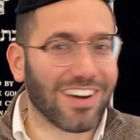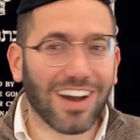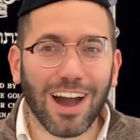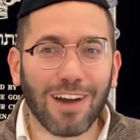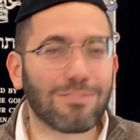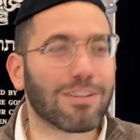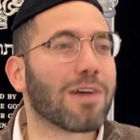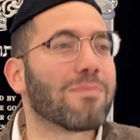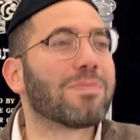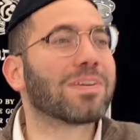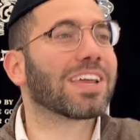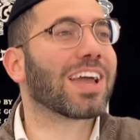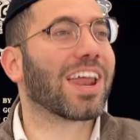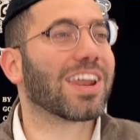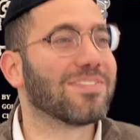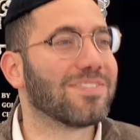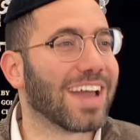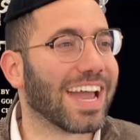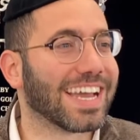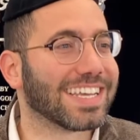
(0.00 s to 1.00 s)
I'm not putting on
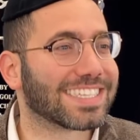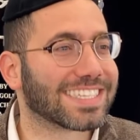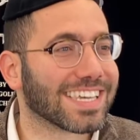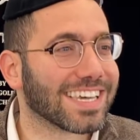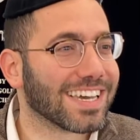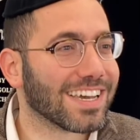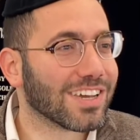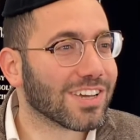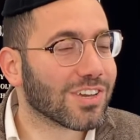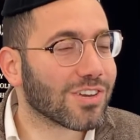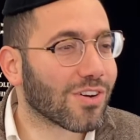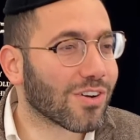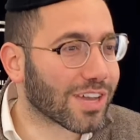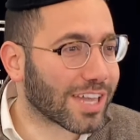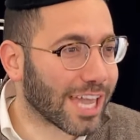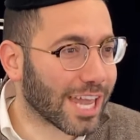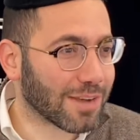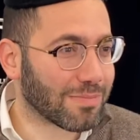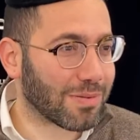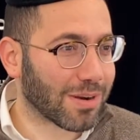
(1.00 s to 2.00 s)
a mask you don't
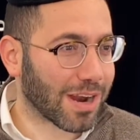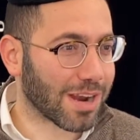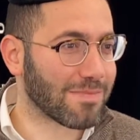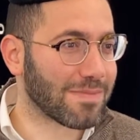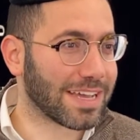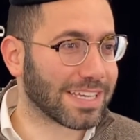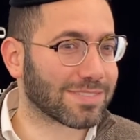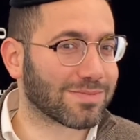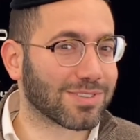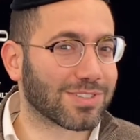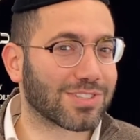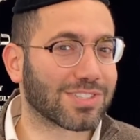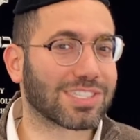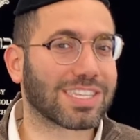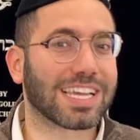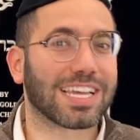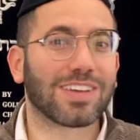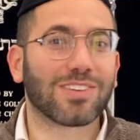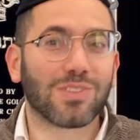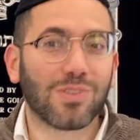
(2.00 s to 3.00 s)
care to put on a mask. It's just
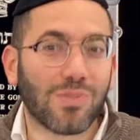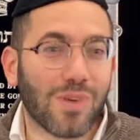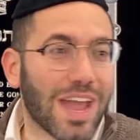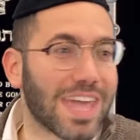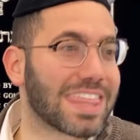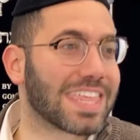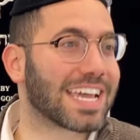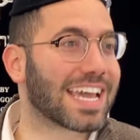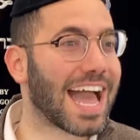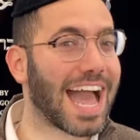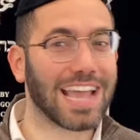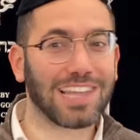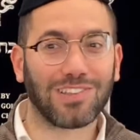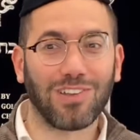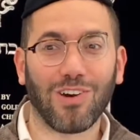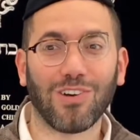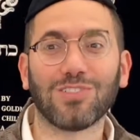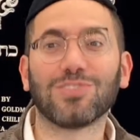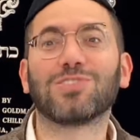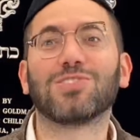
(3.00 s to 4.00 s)
the, the way the guy
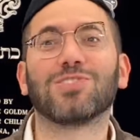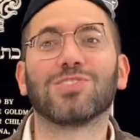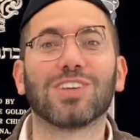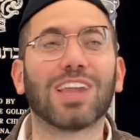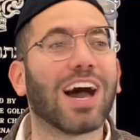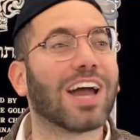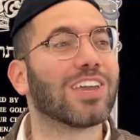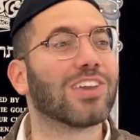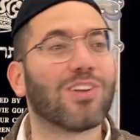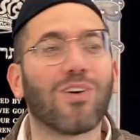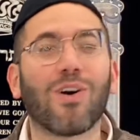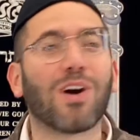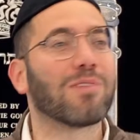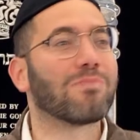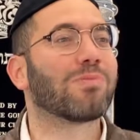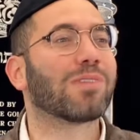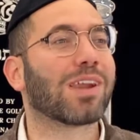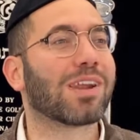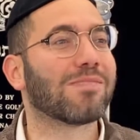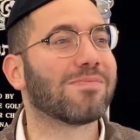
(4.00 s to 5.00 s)
told you, you know, you don't want
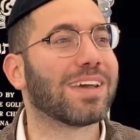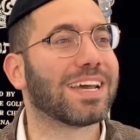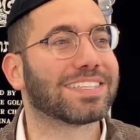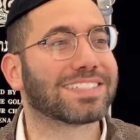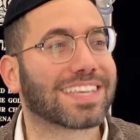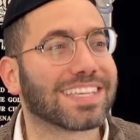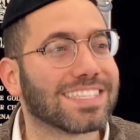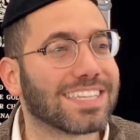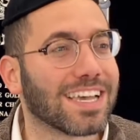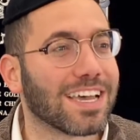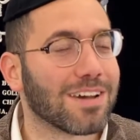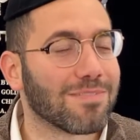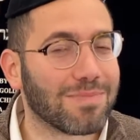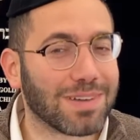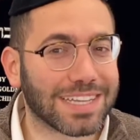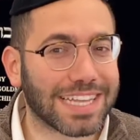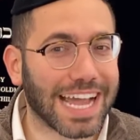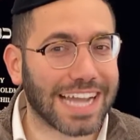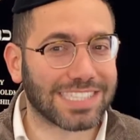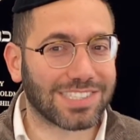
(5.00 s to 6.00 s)
to put on a mask.
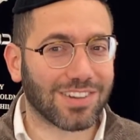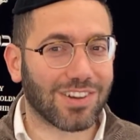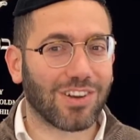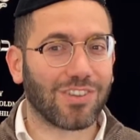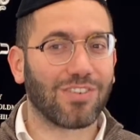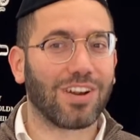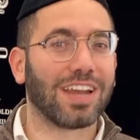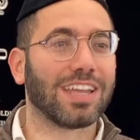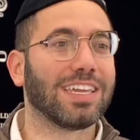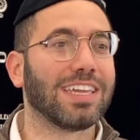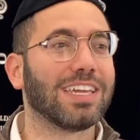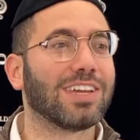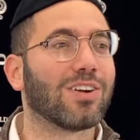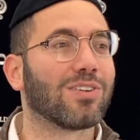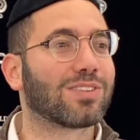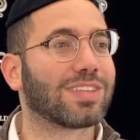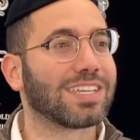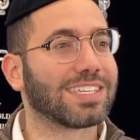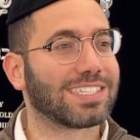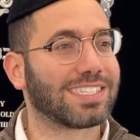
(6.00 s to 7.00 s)
But that's already
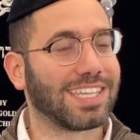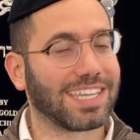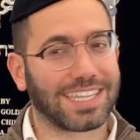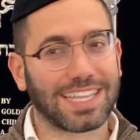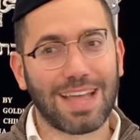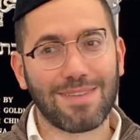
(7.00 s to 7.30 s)
egotistic.